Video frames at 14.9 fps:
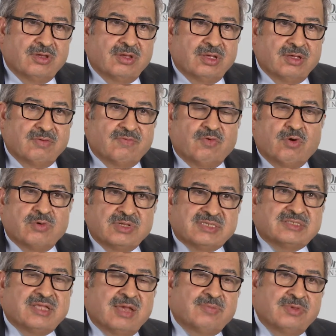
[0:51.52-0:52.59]
uh, forward
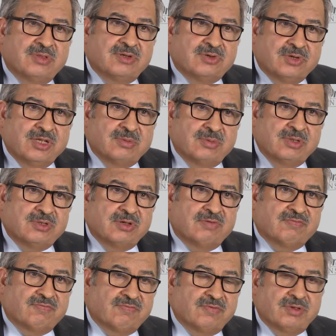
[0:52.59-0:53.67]
step in the treatment
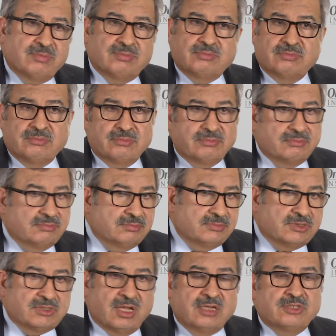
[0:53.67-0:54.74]
of uh,
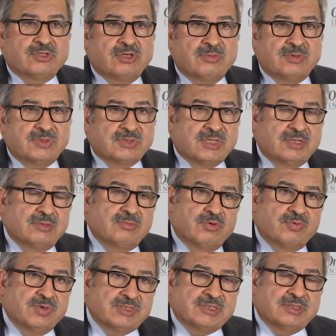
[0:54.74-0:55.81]
solid tumors and
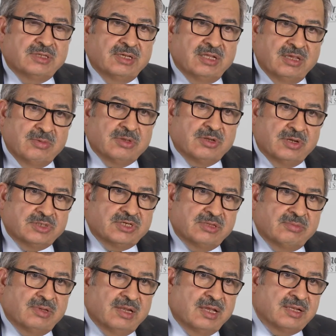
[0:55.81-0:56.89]
more recently in
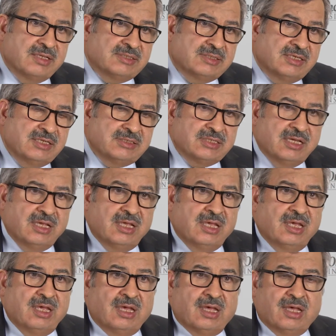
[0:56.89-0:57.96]
hematological malignancies.
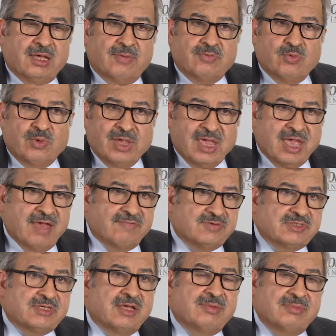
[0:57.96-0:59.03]
Um, we have
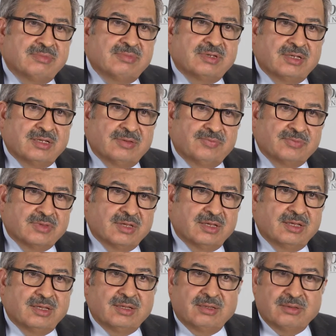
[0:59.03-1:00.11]
some uh,
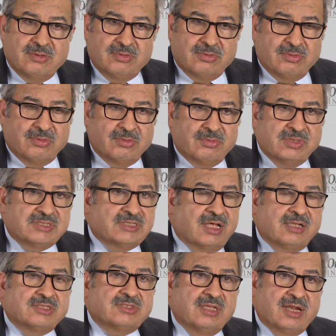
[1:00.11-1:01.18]
uh,
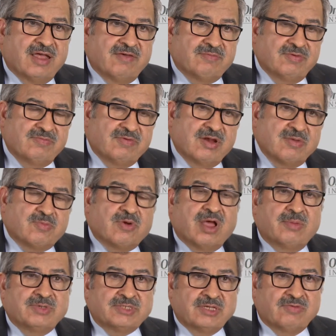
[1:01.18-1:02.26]
results that have been very
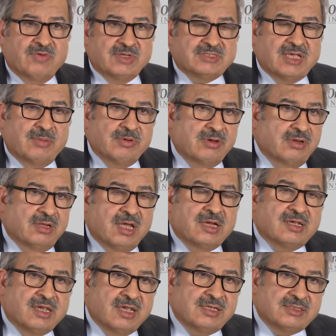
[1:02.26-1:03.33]
promising, for example, in
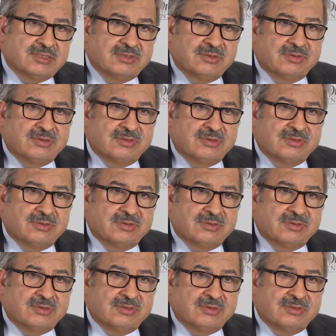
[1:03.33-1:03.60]
lung cancer